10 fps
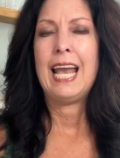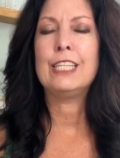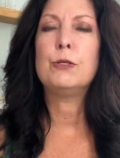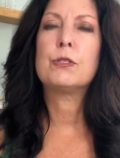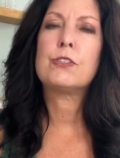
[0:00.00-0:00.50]

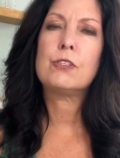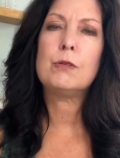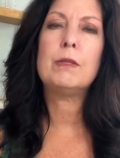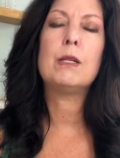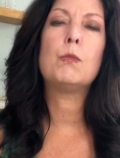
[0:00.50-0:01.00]
and you
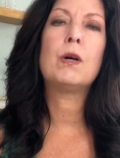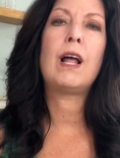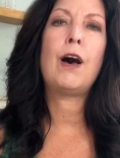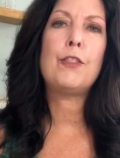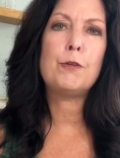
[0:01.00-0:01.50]
assume that what
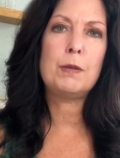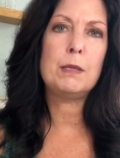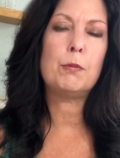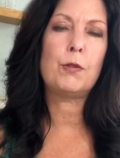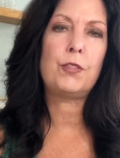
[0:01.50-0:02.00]
other
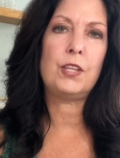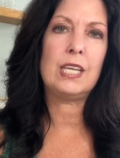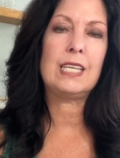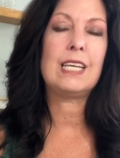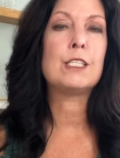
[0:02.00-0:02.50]
people
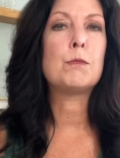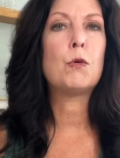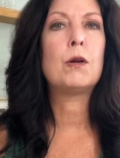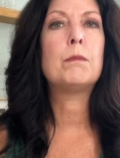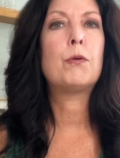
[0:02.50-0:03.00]
think is
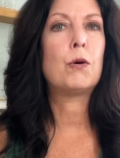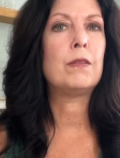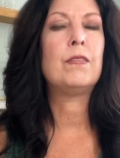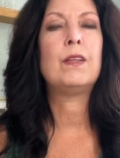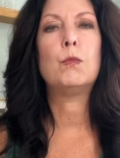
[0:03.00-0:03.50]
more
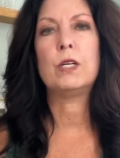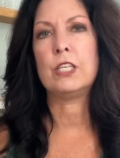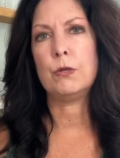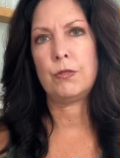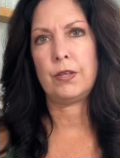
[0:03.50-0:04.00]
important than what
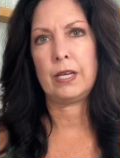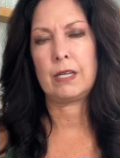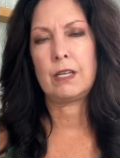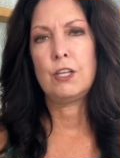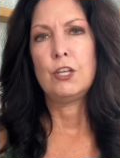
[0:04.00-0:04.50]
you
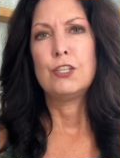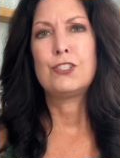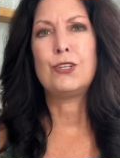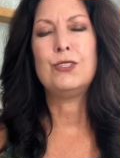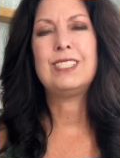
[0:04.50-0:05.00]
think.
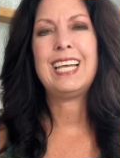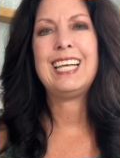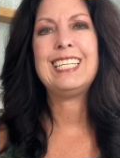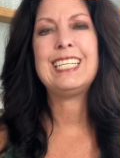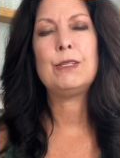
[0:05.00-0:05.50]
So you
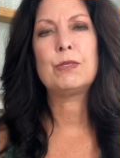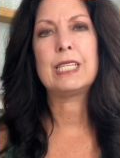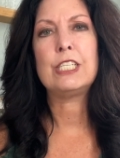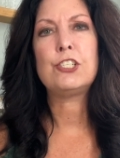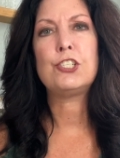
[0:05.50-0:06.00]
tend in
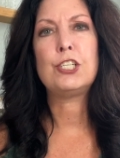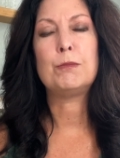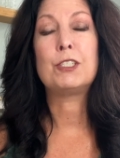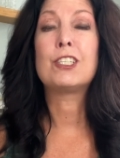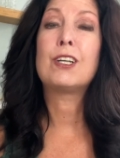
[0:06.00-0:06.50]

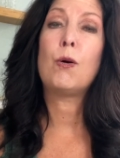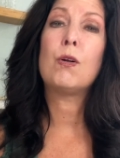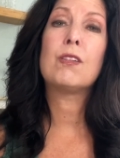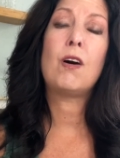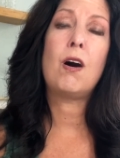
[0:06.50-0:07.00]
relationship to go
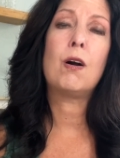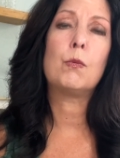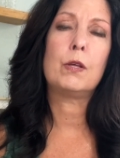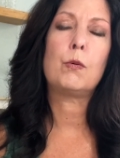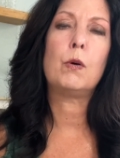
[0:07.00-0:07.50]
along
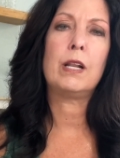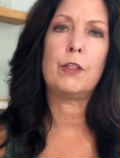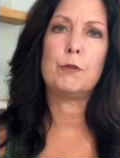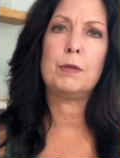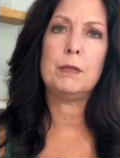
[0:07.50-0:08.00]
with what
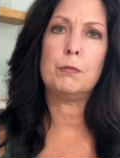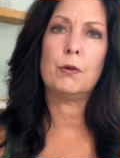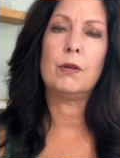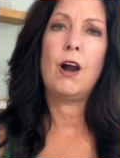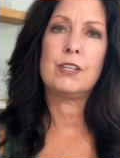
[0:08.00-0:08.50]
other
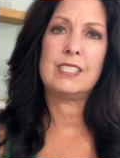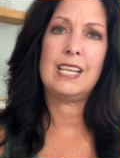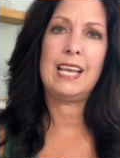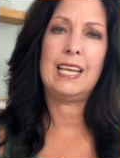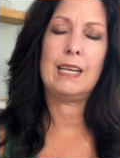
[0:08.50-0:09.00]
people are
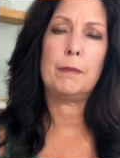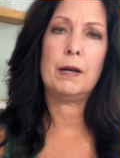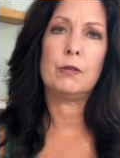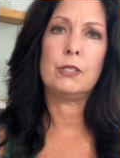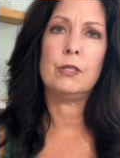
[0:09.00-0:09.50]
saying
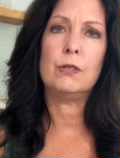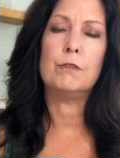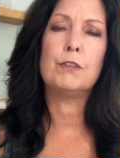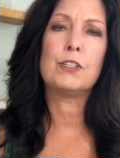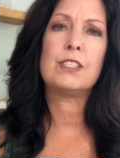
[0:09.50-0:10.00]
about you
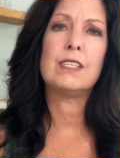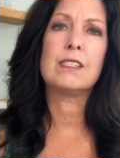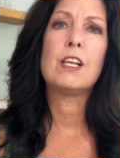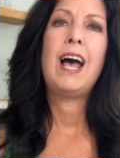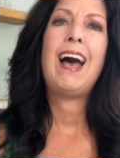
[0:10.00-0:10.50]

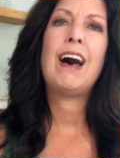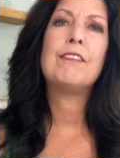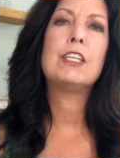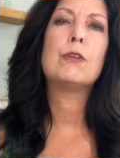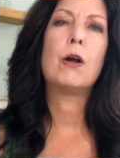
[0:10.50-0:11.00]
versus
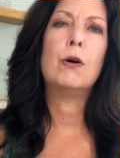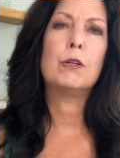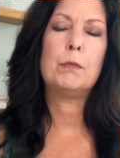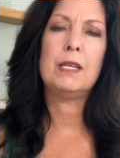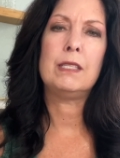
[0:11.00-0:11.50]
having your own
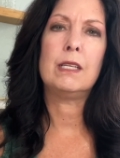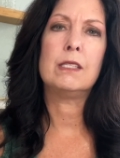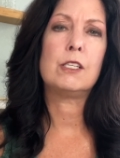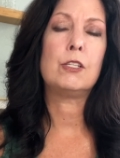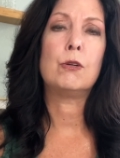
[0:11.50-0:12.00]

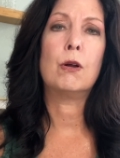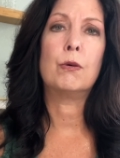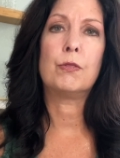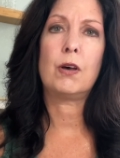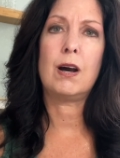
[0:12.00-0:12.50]
opinions and your
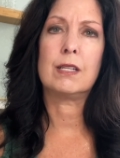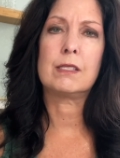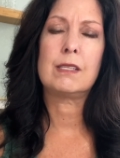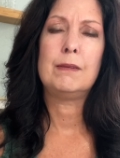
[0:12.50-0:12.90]
own thoughts.